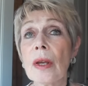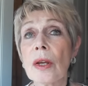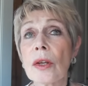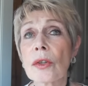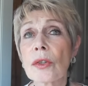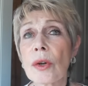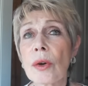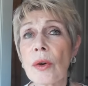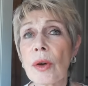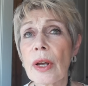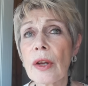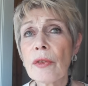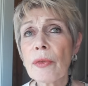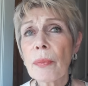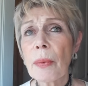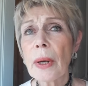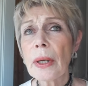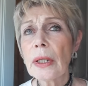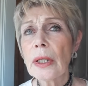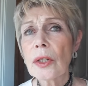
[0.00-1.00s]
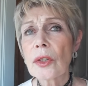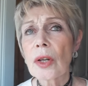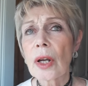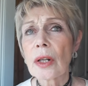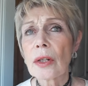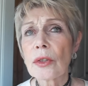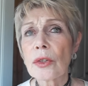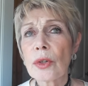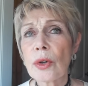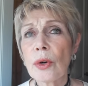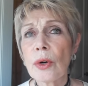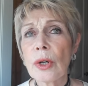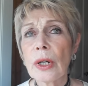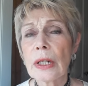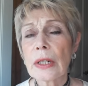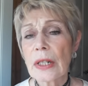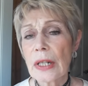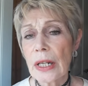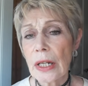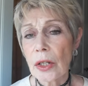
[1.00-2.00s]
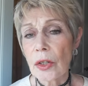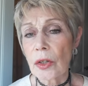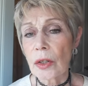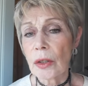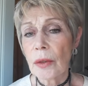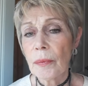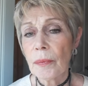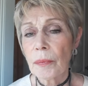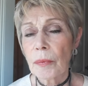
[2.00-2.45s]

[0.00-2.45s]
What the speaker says: So if by any chance you're a teacher